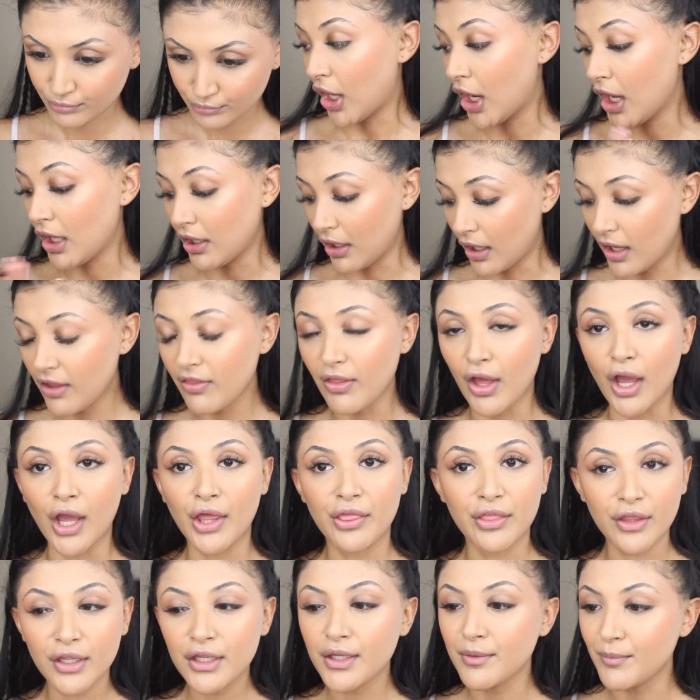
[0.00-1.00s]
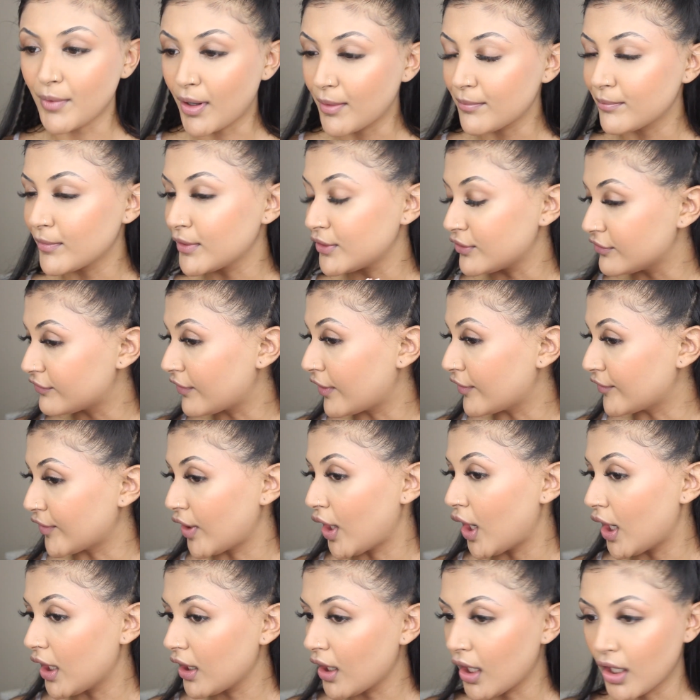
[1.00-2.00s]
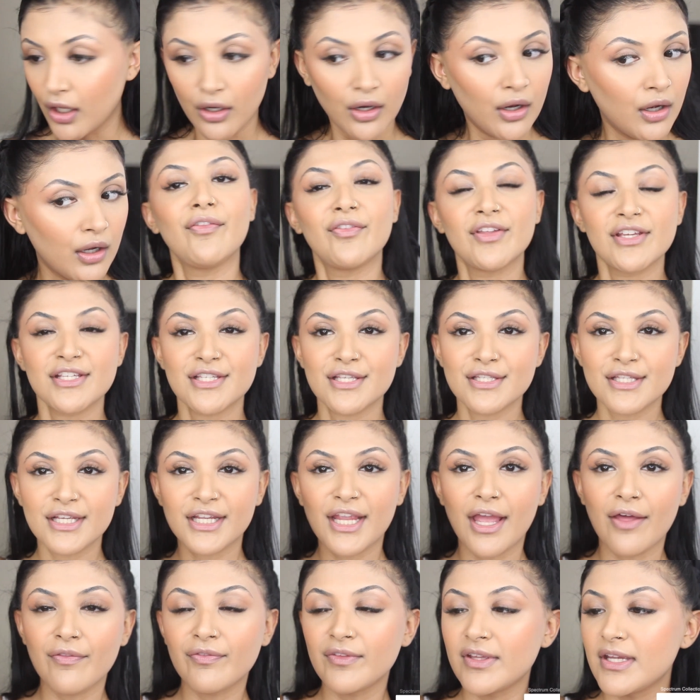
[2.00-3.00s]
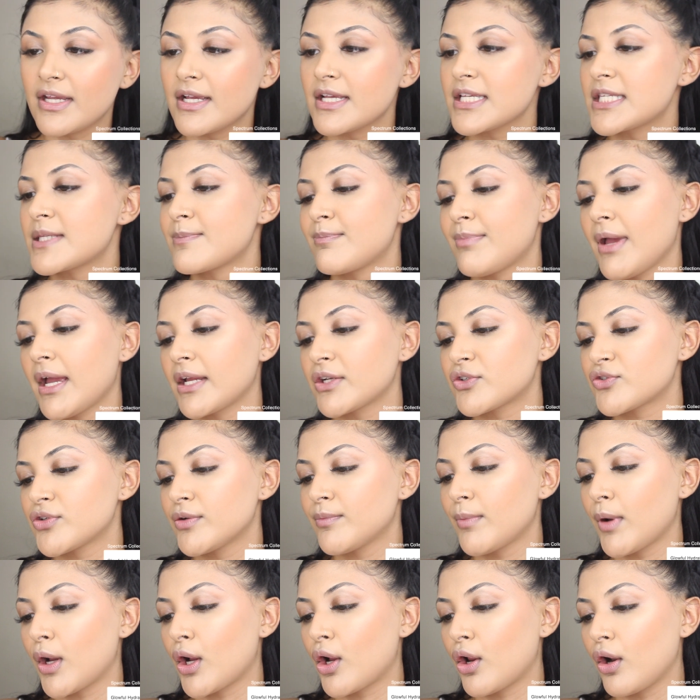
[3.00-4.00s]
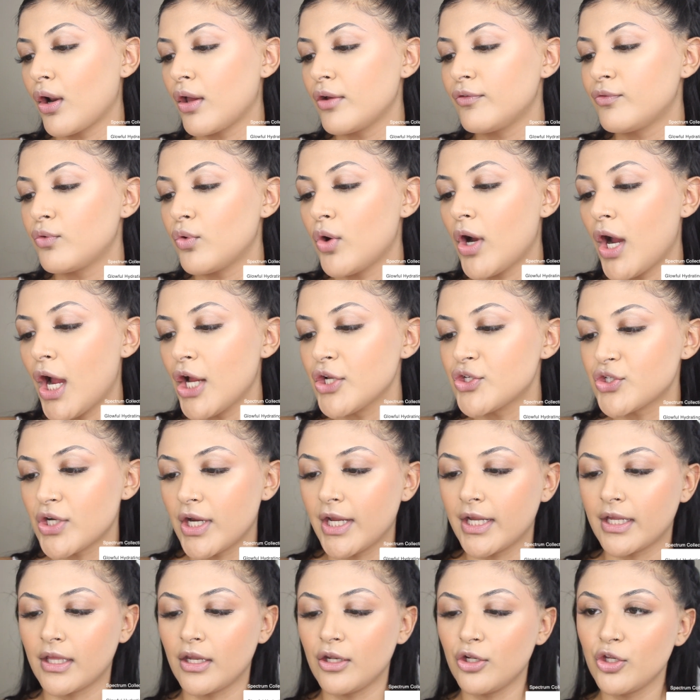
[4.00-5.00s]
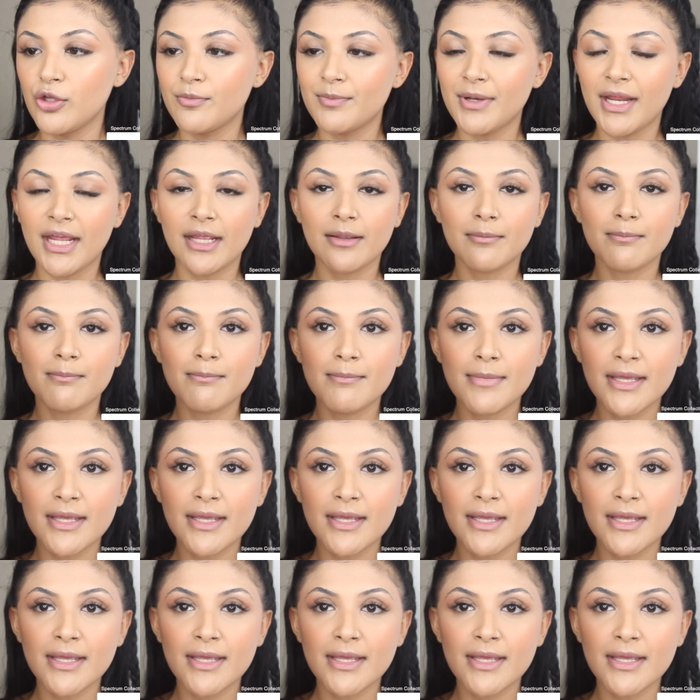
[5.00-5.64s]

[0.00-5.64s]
I like that. I think it might be my new favourite highlighter. This is again the Spectrum Glowful Hydrating Illuminating